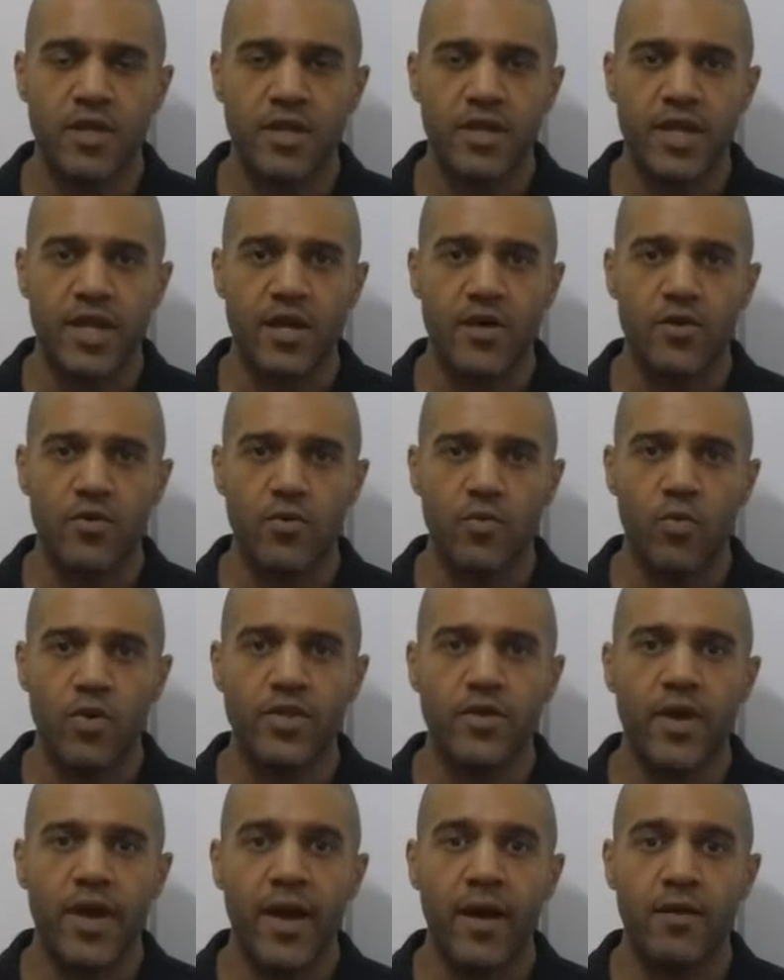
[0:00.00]
Now, when
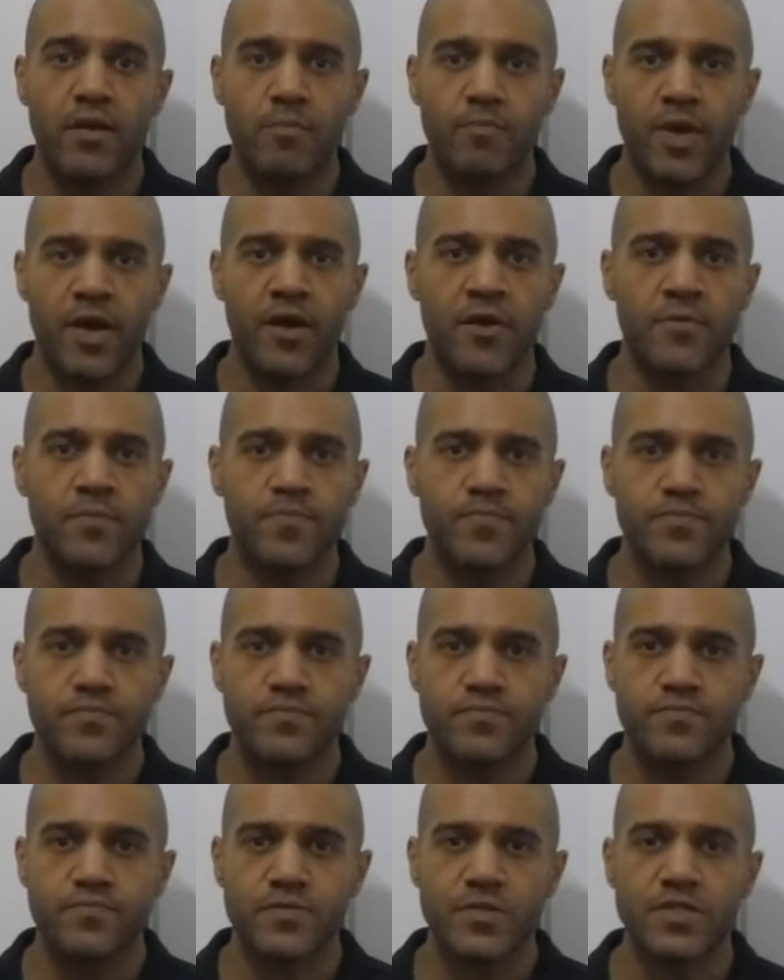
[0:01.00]
you're out and about,
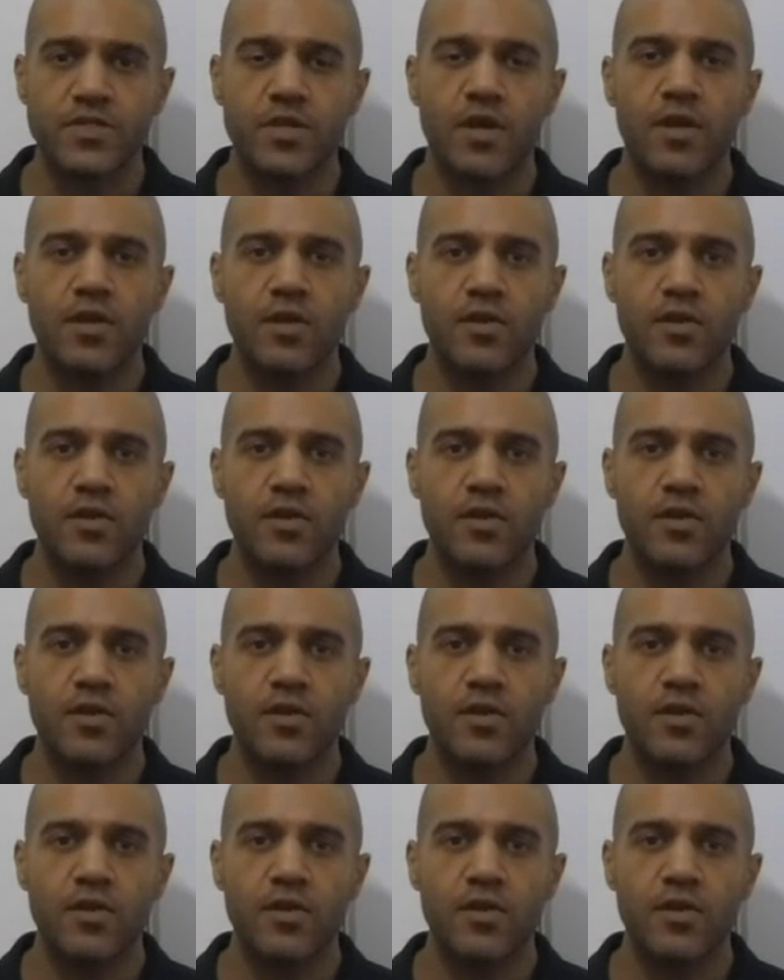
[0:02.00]
start